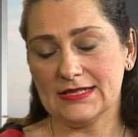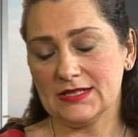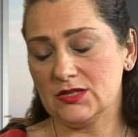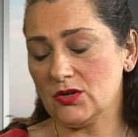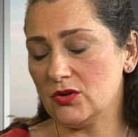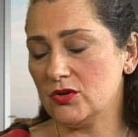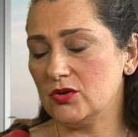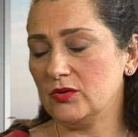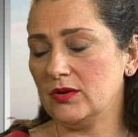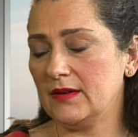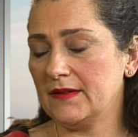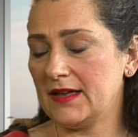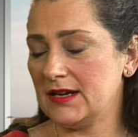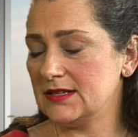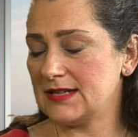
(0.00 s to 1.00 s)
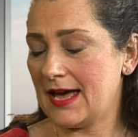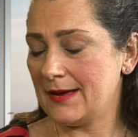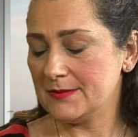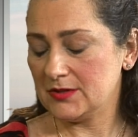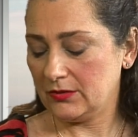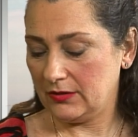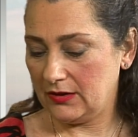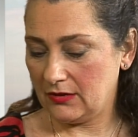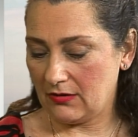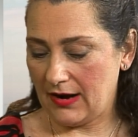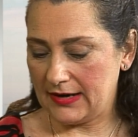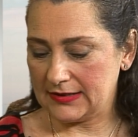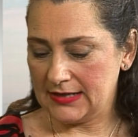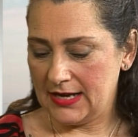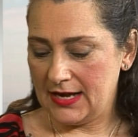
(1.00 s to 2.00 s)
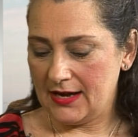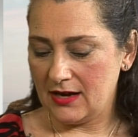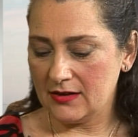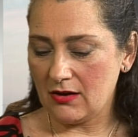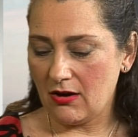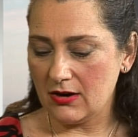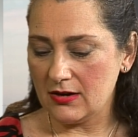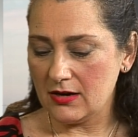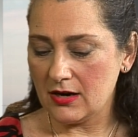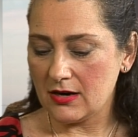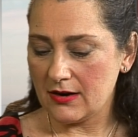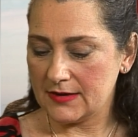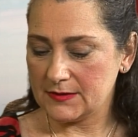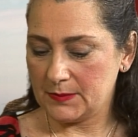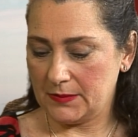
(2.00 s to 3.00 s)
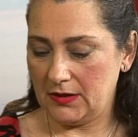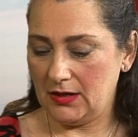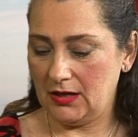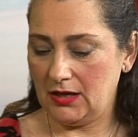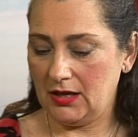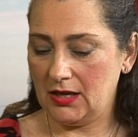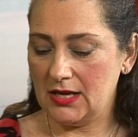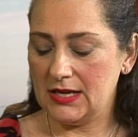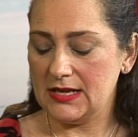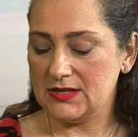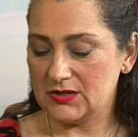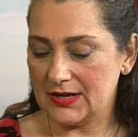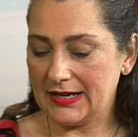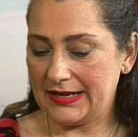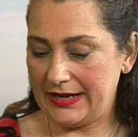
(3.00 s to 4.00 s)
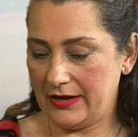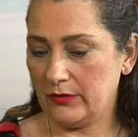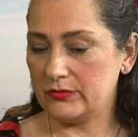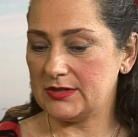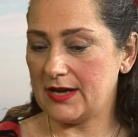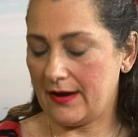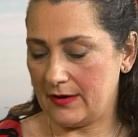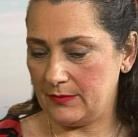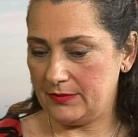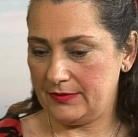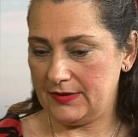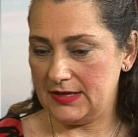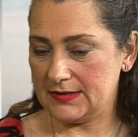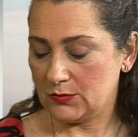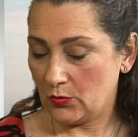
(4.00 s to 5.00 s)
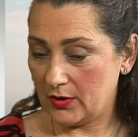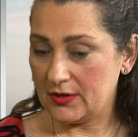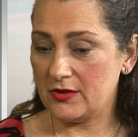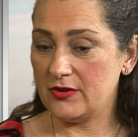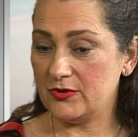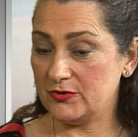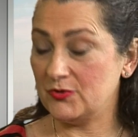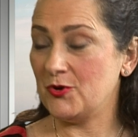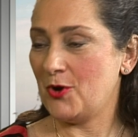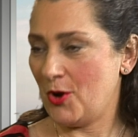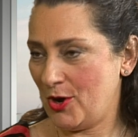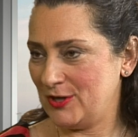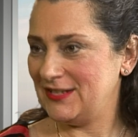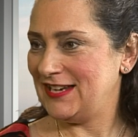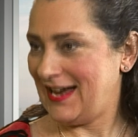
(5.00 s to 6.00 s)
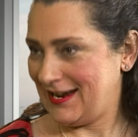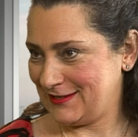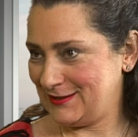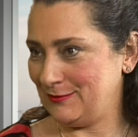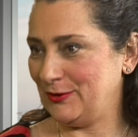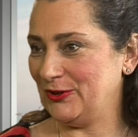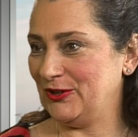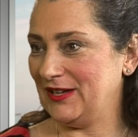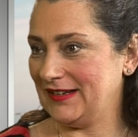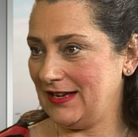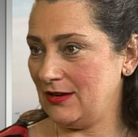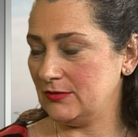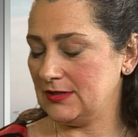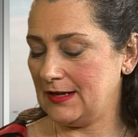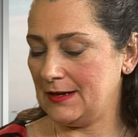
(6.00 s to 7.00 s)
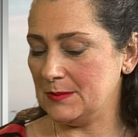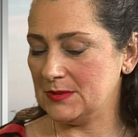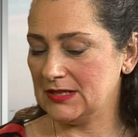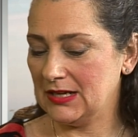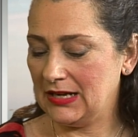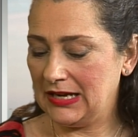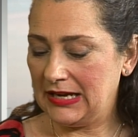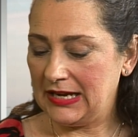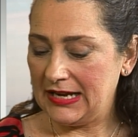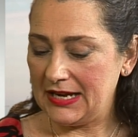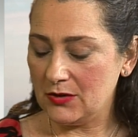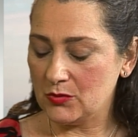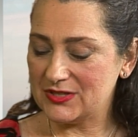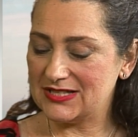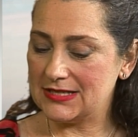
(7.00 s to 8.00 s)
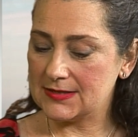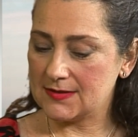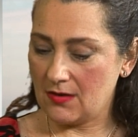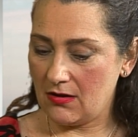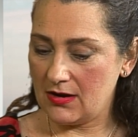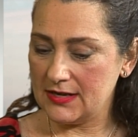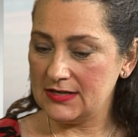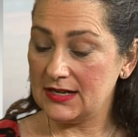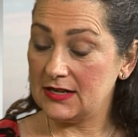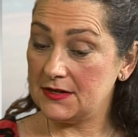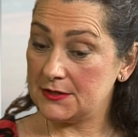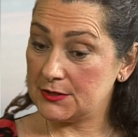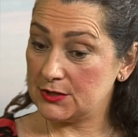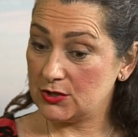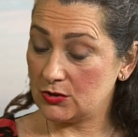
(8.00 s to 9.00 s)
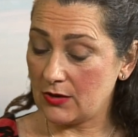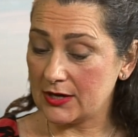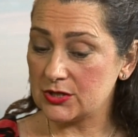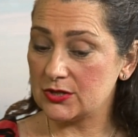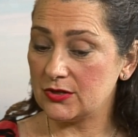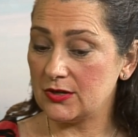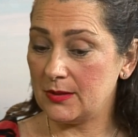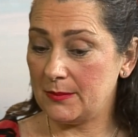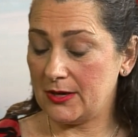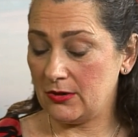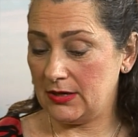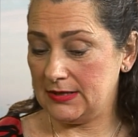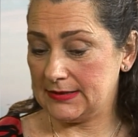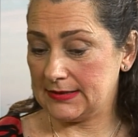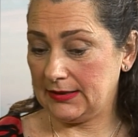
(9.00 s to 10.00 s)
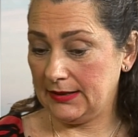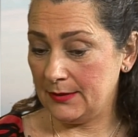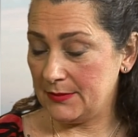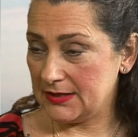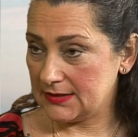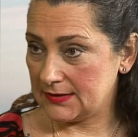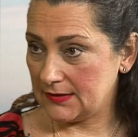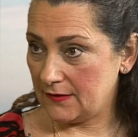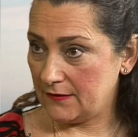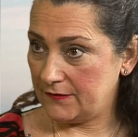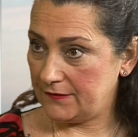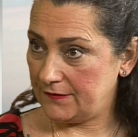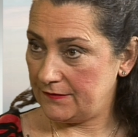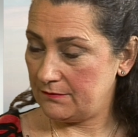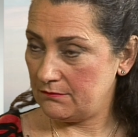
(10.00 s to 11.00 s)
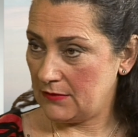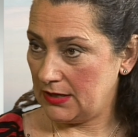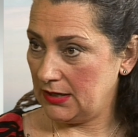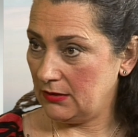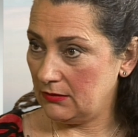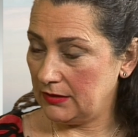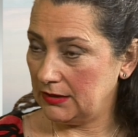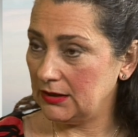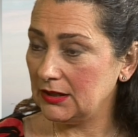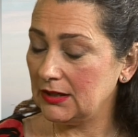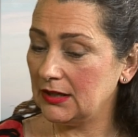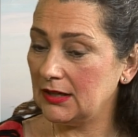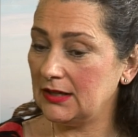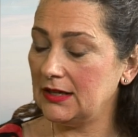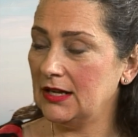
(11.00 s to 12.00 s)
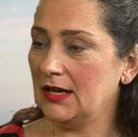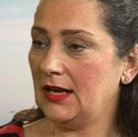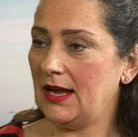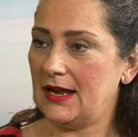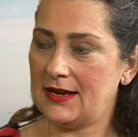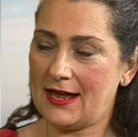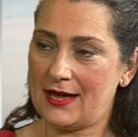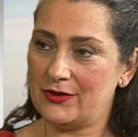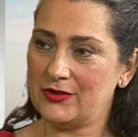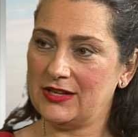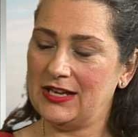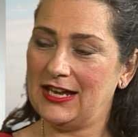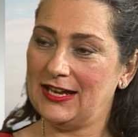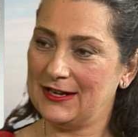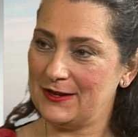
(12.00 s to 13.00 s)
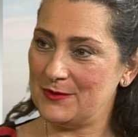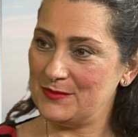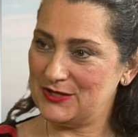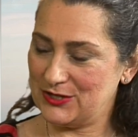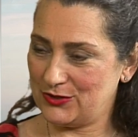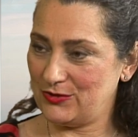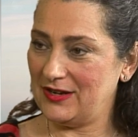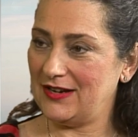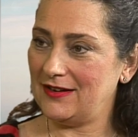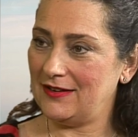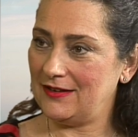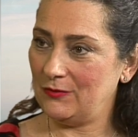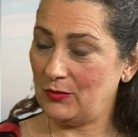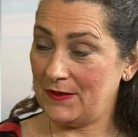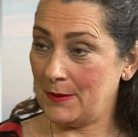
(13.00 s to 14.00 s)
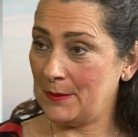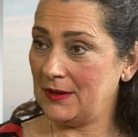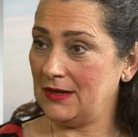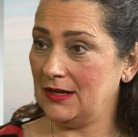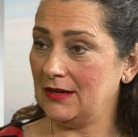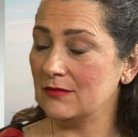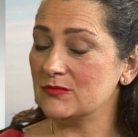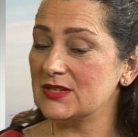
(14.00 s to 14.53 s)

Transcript: so that is absolutely correct. An RRSP is an account type. It's one of those non-taxable account types. It was designed, and its structure about its limits of money going in and how the income is treated when the money comes